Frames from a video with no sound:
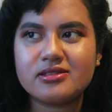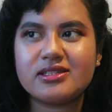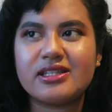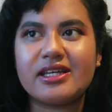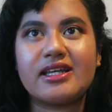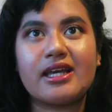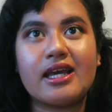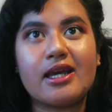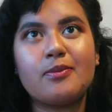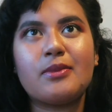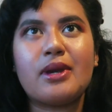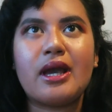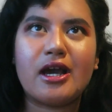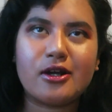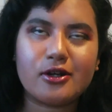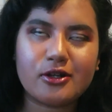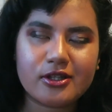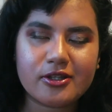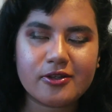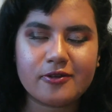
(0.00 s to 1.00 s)
They came
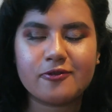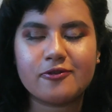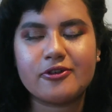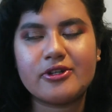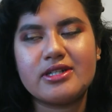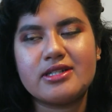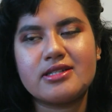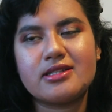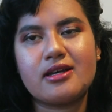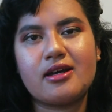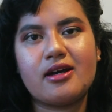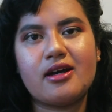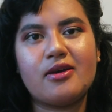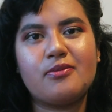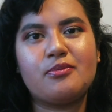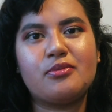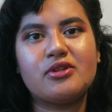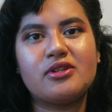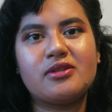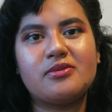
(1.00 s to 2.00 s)
out of the freezer. I
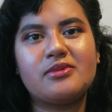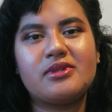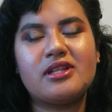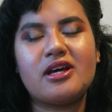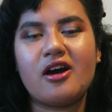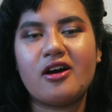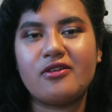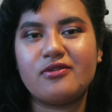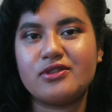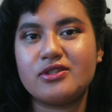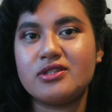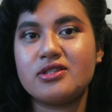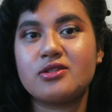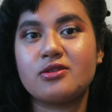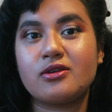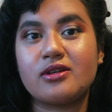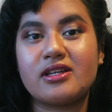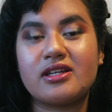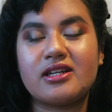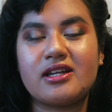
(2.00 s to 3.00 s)
put them in the oven
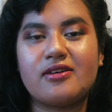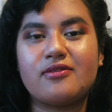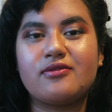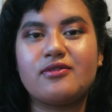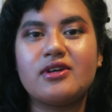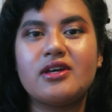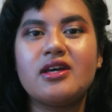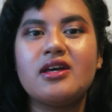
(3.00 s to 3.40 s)
so I can have